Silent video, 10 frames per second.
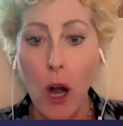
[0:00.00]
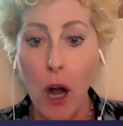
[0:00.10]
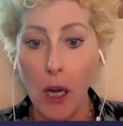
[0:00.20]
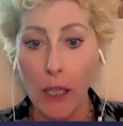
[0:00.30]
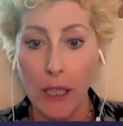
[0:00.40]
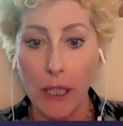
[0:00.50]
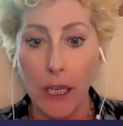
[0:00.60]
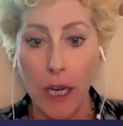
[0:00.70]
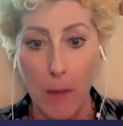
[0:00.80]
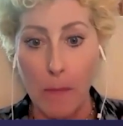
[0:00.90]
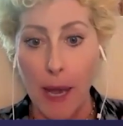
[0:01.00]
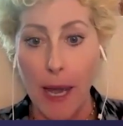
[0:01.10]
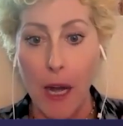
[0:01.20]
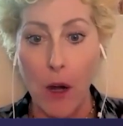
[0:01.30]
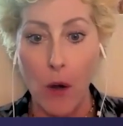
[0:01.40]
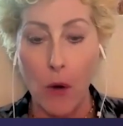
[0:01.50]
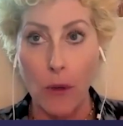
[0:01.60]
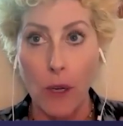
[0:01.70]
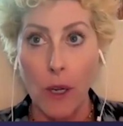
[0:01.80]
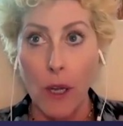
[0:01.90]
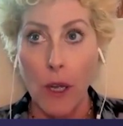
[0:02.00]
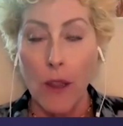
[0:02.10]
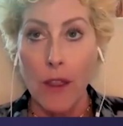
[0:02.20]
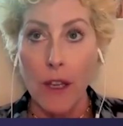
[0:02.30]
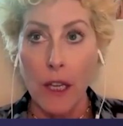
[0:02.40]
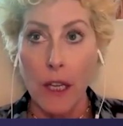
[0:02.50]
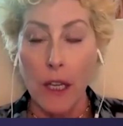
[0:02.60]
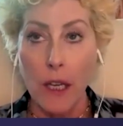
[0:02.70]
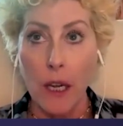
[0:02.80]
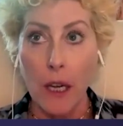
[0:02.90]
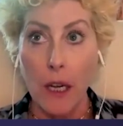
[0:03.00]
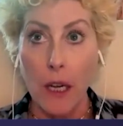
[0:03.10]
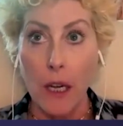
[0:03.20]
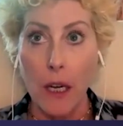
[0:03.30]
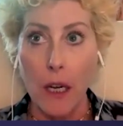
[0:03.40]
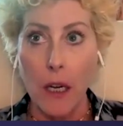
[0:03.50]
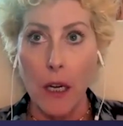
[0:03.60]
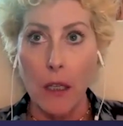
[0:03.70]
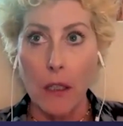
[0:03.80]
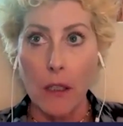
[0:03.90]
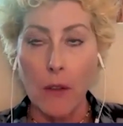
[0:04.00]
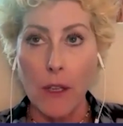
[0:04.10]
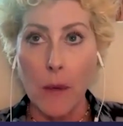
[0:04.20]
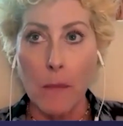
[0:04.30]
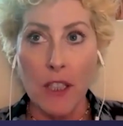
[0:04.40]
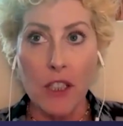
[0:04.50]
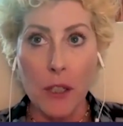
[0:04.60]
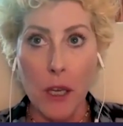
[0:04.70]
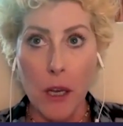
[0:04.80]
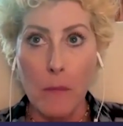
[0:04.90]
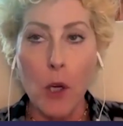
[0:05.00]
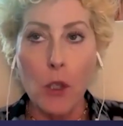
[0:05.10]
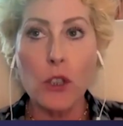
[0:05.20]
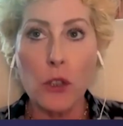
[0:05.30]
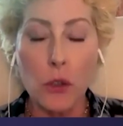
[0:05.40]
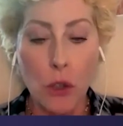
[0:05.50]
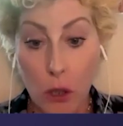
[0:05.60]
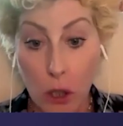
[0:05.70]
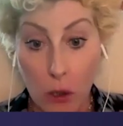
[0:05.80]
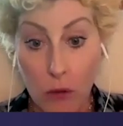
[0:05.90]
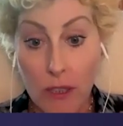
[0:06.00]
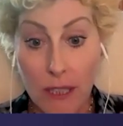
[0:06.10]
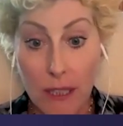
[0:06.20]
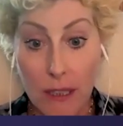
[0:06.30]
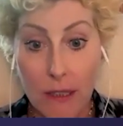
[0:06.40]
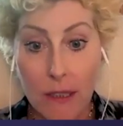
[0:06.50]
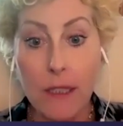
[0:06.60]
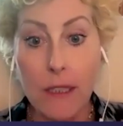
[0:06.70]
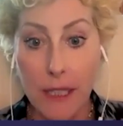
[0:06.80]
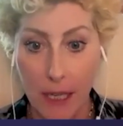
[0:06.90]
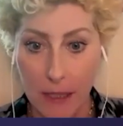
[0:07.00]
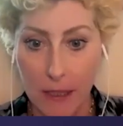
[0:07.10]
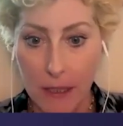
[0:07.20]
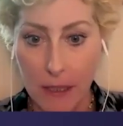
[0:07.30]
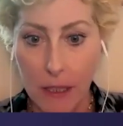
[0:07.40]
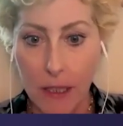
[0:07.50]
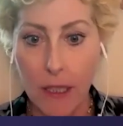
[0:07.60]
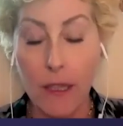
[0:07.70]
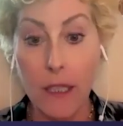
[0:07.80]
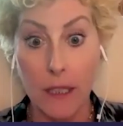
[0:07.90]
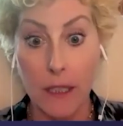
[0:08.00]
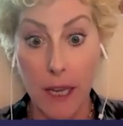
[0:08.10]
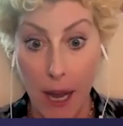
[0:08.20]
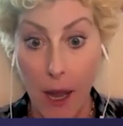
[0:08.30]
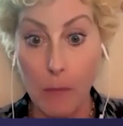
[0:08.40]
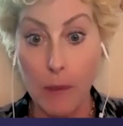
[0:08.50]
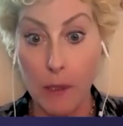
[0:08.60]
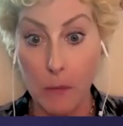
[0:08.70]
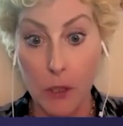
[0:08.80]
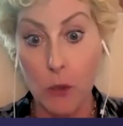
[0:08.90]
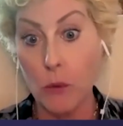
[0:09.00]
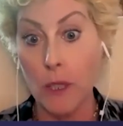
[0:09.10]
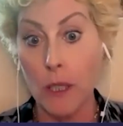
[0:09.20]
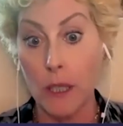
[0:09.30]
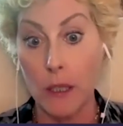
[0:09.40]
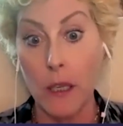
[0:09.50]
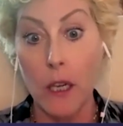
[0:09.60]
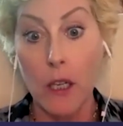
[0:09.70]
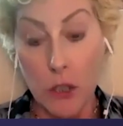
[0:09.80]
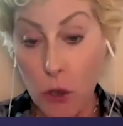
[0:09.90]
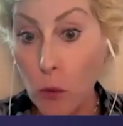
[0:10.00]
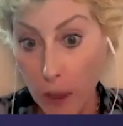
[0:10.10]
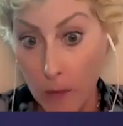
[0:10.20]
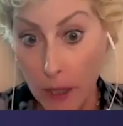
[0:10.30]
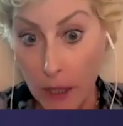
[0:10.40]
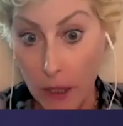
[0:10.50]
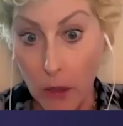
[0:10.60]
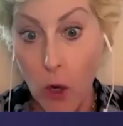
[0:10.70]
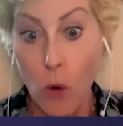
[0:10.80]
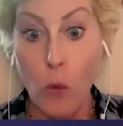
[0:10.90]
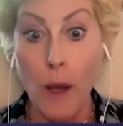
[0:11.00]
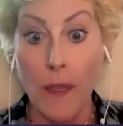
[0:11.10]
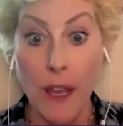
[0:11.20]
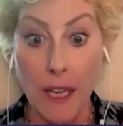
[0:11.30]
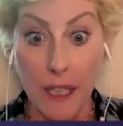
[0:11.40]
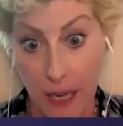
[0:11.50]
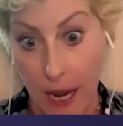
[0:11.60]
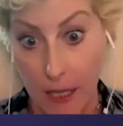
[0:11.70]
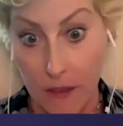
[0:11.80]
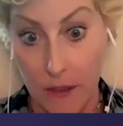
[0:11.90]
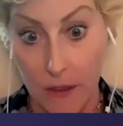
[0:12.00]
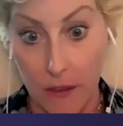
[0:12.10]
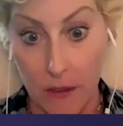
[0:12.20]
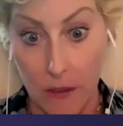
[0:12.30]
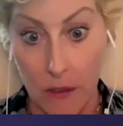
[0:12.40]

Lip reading: talking about the immense emotional closeness and intensity that can happen between two women when they connect,